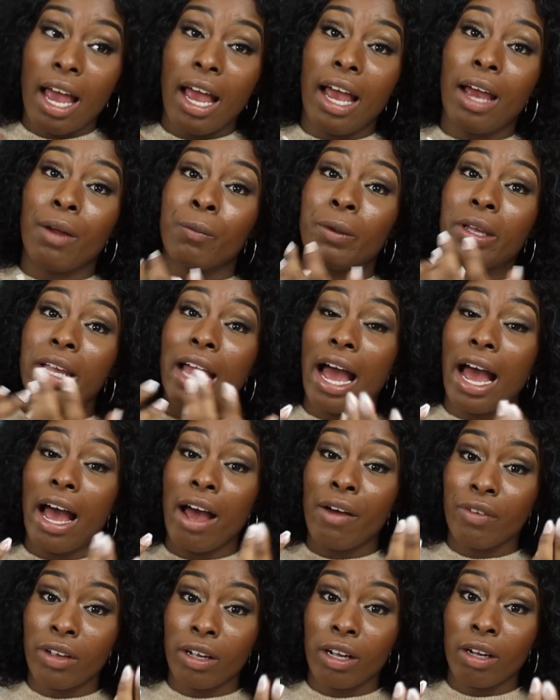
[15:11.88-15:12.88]
And we
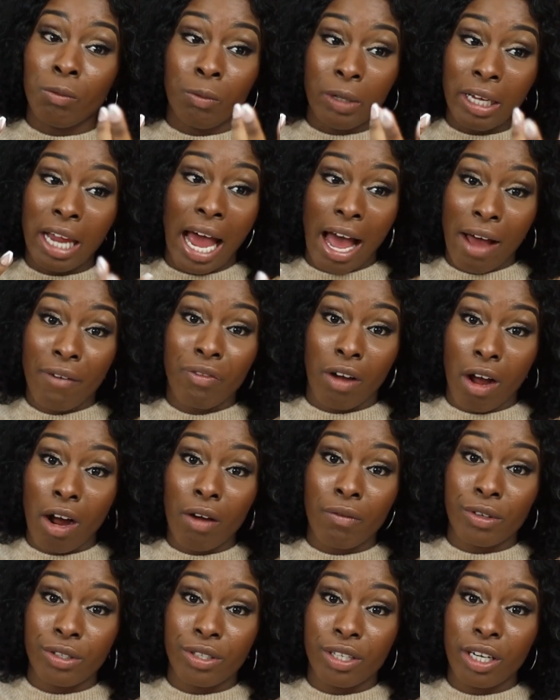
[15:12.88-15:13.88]
have
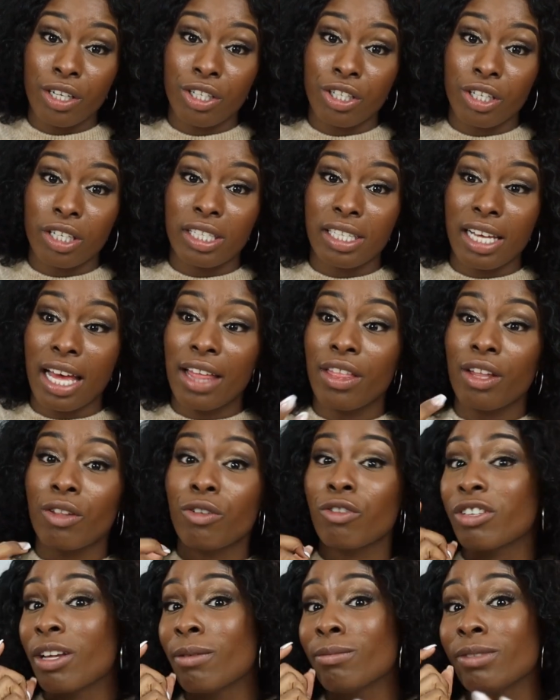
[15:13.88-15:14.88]
conversations. And then
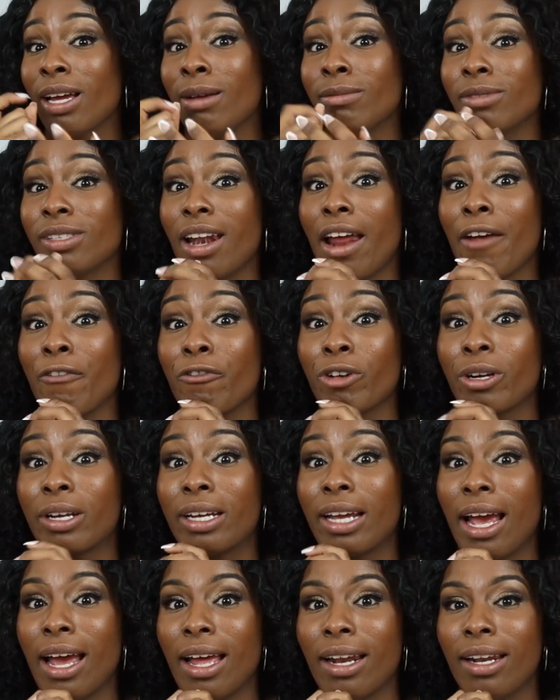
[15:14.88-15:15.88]
there's sometimes that I
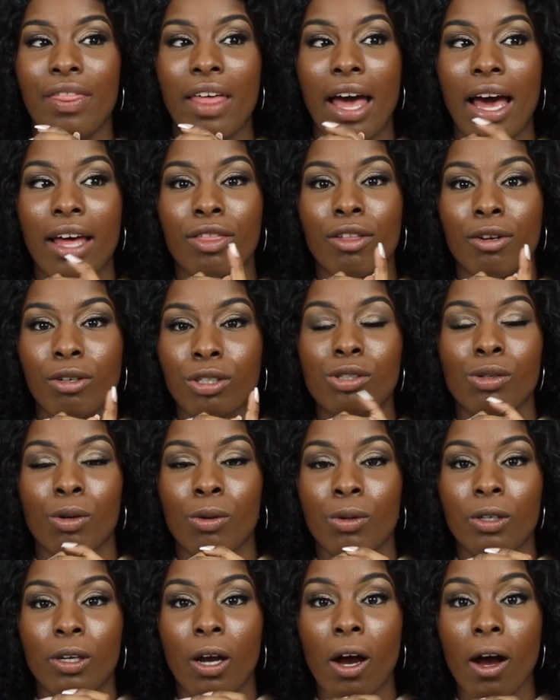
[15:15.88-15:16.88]
forget that they're
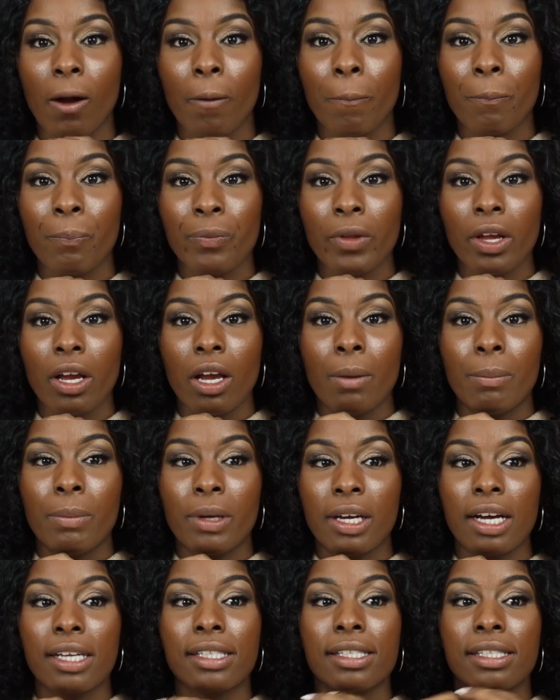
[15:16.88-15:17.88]
so young,
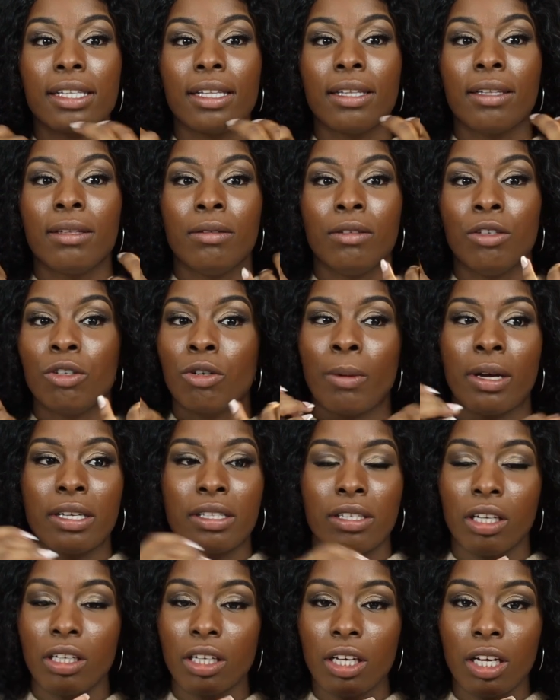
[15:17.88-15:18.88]
because my
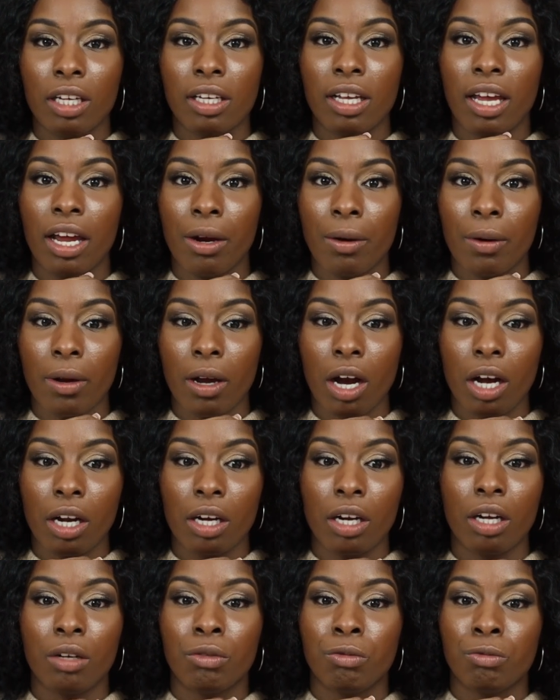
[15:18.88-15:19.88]
son can carry
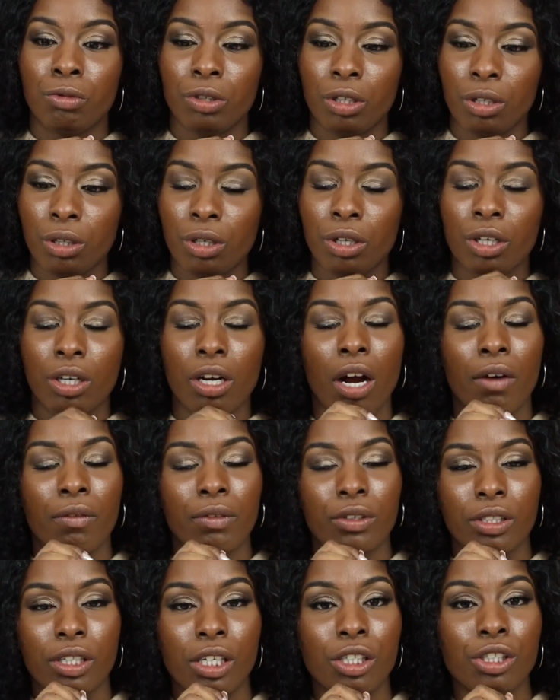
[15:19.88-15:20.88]
on a real good
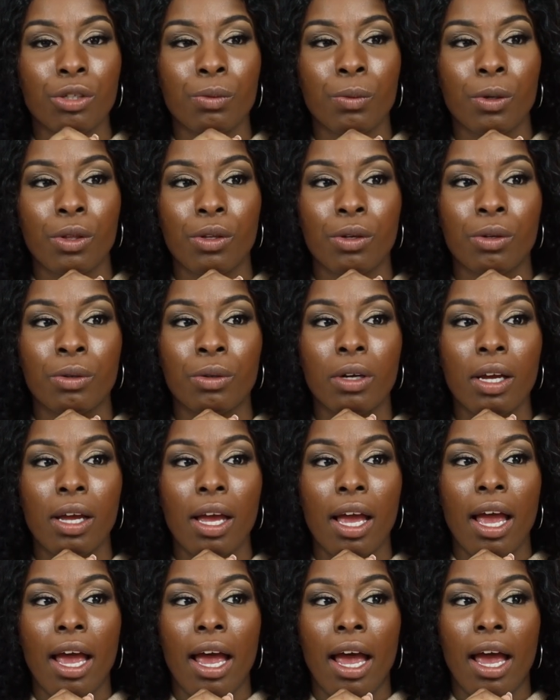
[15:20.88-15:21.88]
conversation with you,
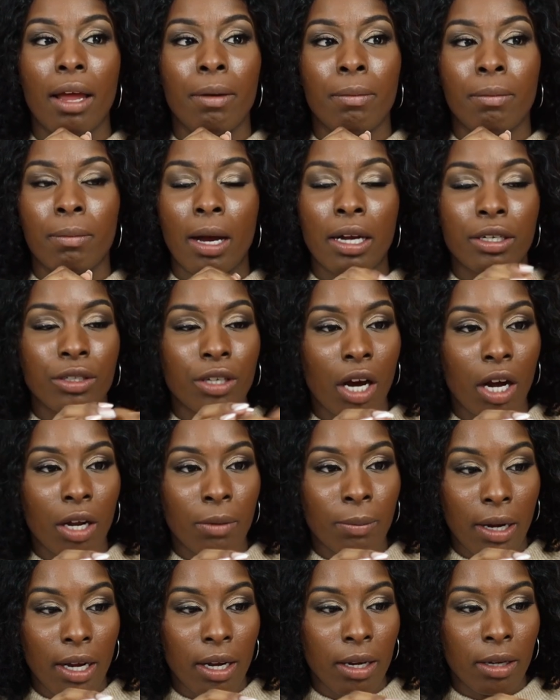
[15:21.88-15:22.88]
and
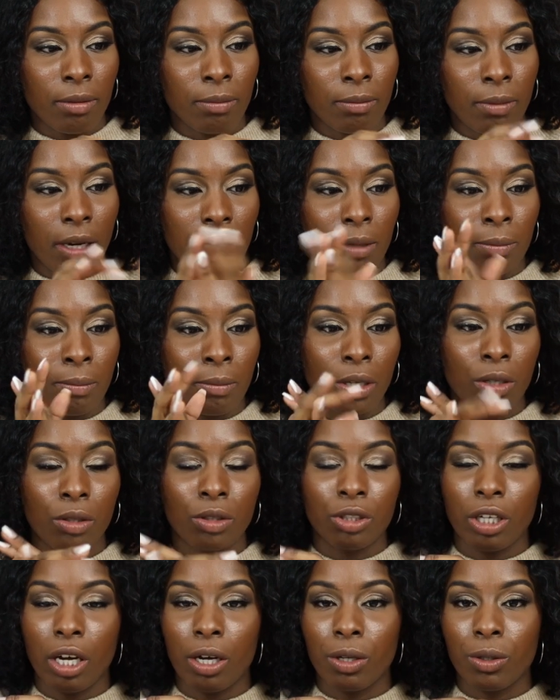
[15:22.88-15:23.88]
my
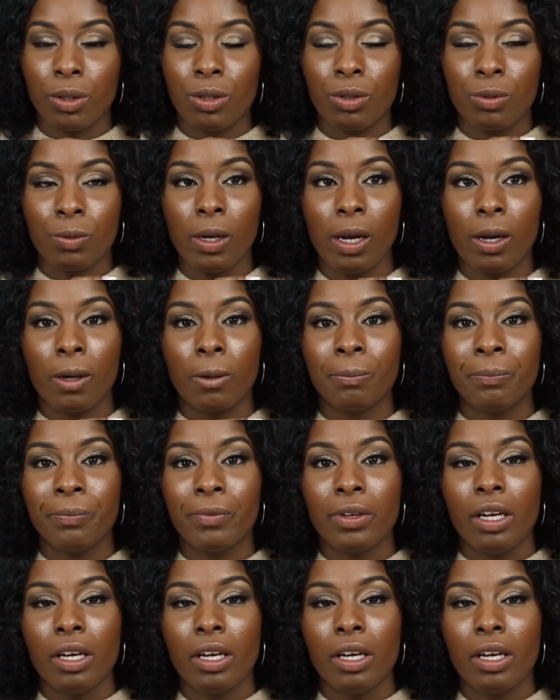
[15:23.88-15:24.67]
middle child as well.